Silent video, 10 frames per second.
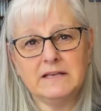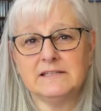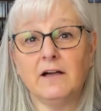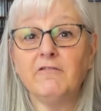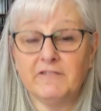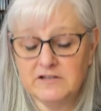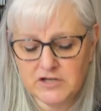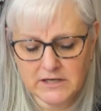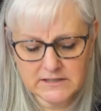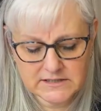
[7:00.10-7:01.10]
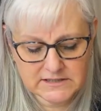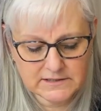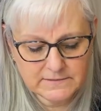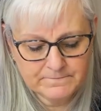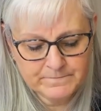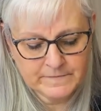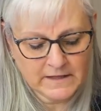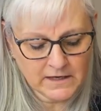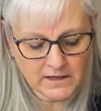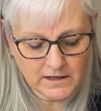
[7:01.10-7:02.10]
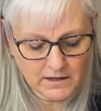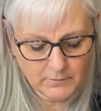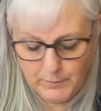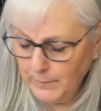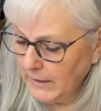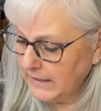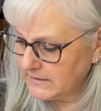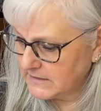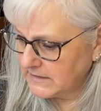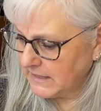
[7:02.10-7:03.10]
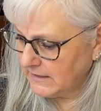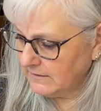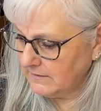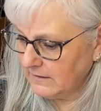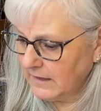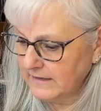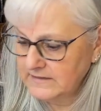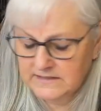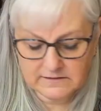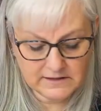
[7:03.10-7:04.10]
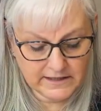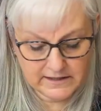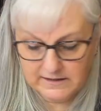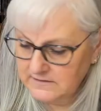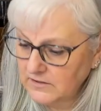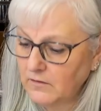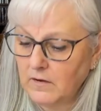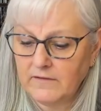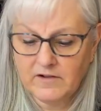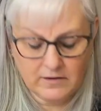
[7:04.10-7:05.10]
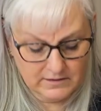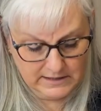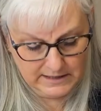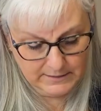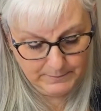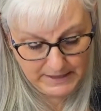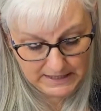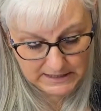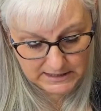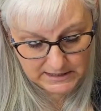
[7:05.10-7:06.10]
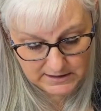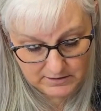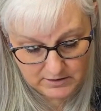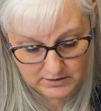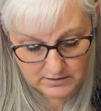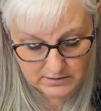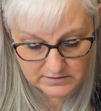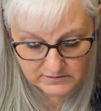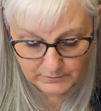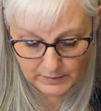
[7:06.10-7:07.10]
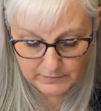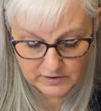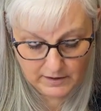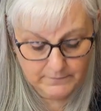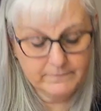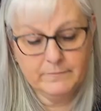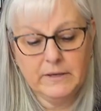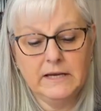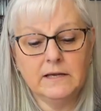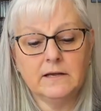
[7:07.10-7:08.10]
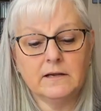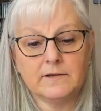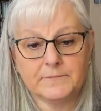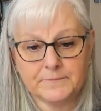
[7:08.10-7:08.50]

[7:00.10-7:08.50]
self-adjust, but I still like it. So I've got a pink here, so bubblegum pink.